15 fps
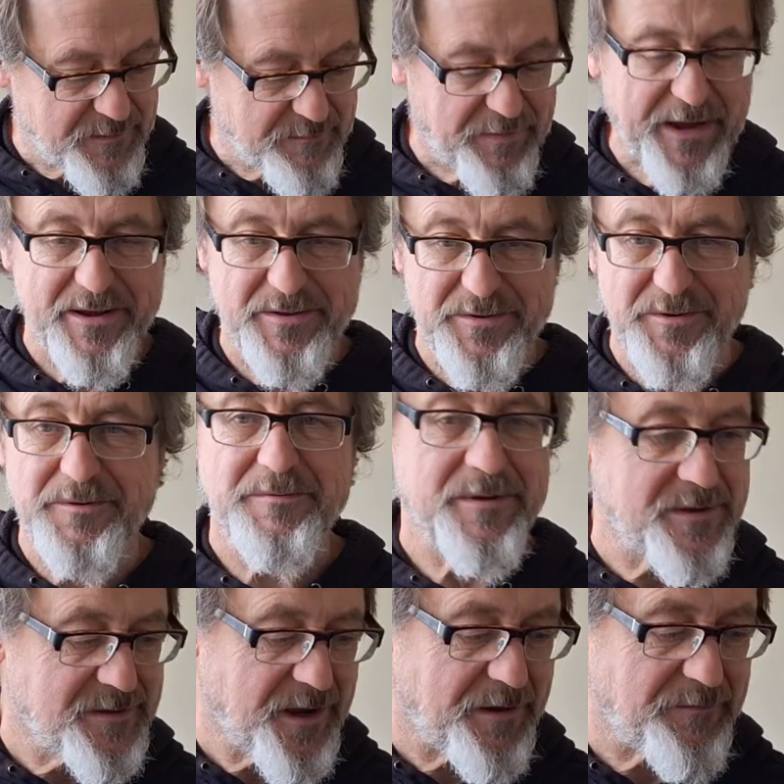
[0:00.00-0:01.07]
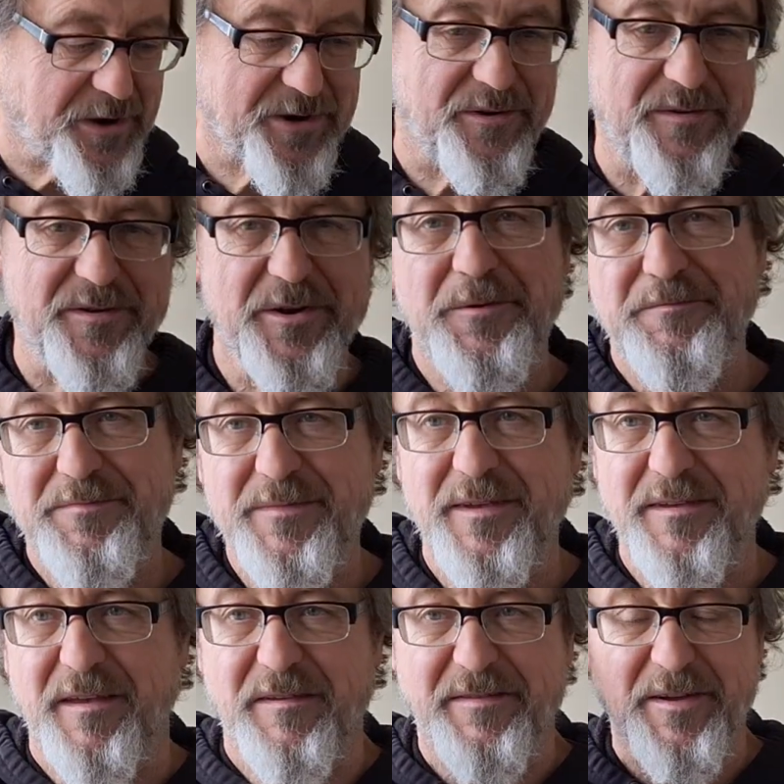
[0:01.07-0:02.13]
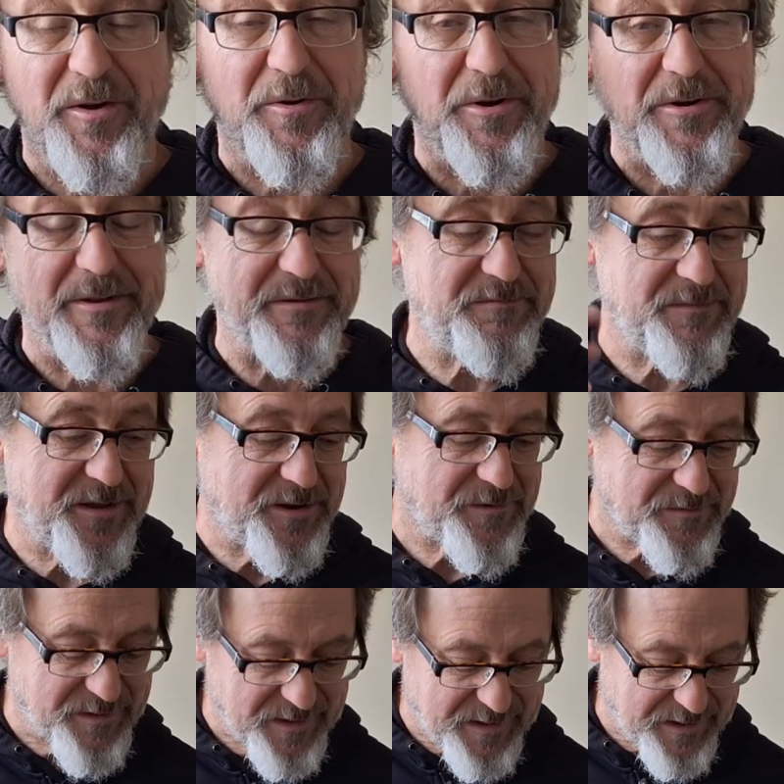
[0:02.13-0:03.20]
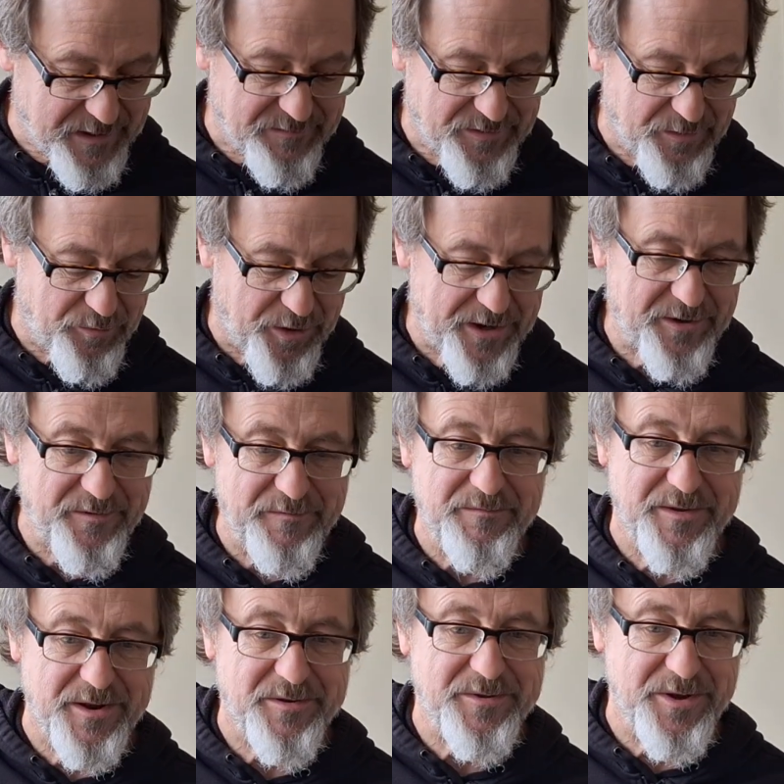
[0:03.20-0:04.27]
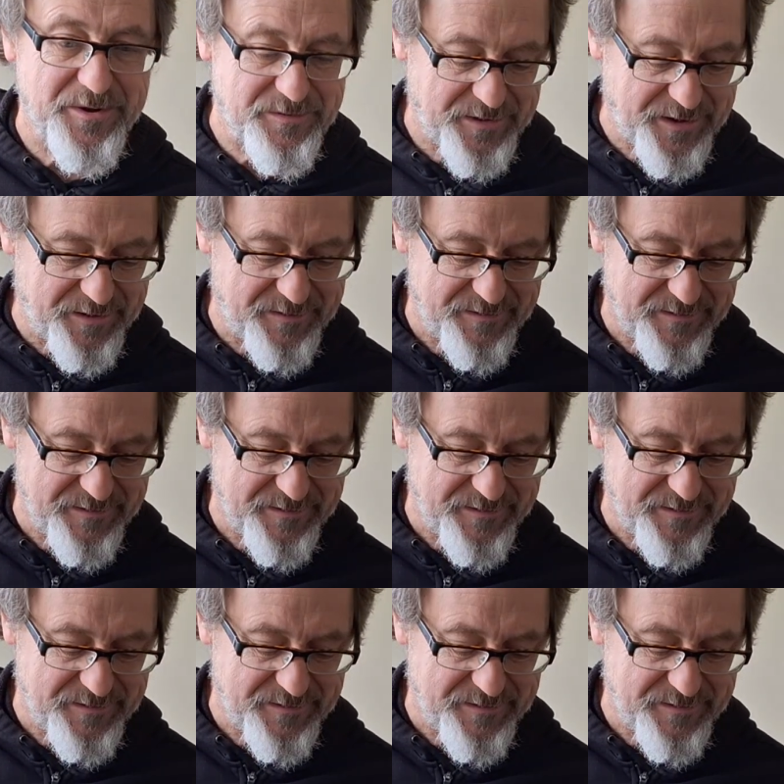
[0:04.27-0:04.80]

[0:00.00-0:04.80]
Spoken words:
back to humbucker. So single coil, gives you a brighter, tone there.